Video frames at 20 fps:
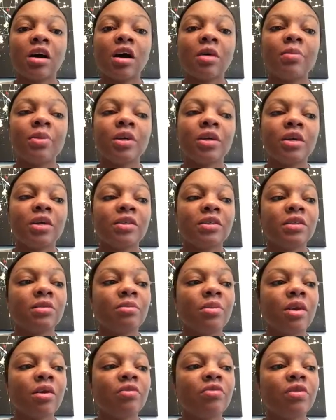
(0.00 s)
comic and to
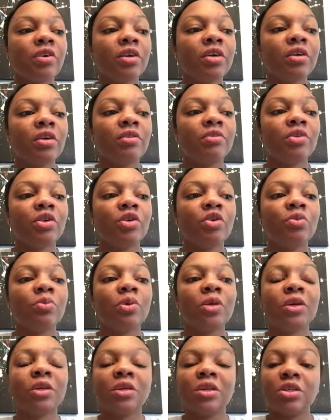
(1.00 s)
make fun of the
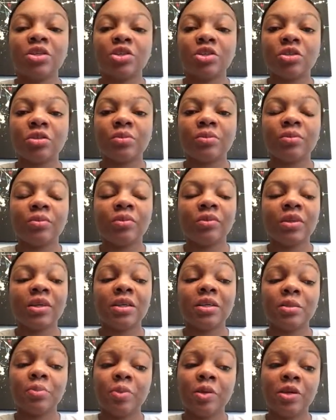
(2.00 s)
human condition,
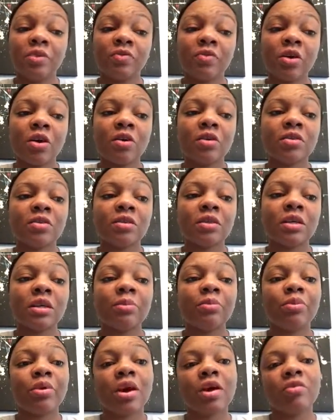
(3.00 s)
its pitfalls
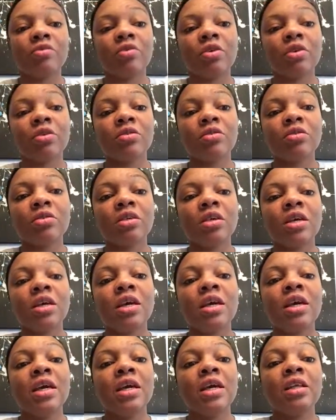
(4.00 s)
and pratfalls
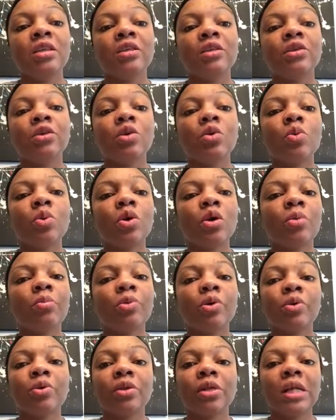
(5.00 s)
in the lower or
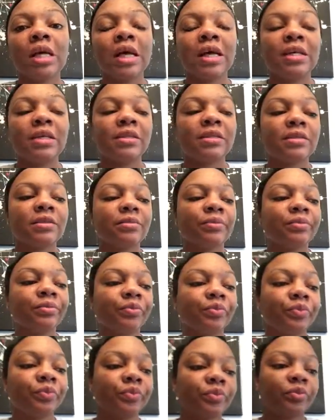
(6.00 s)
middle class.
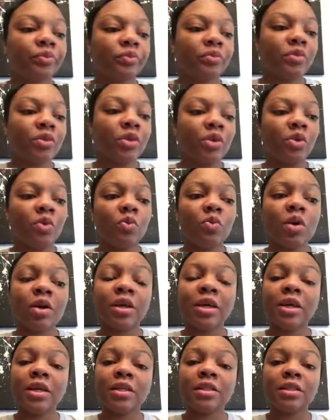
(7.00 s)
While
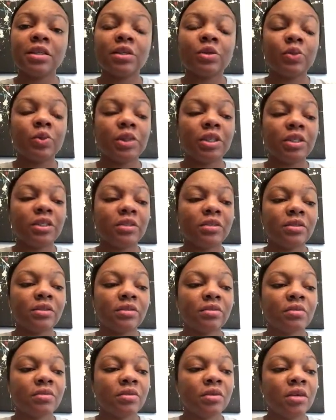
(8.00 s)
kings and
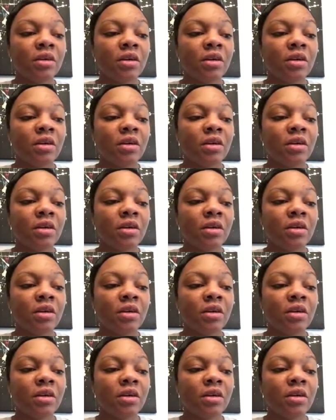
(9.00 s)
queens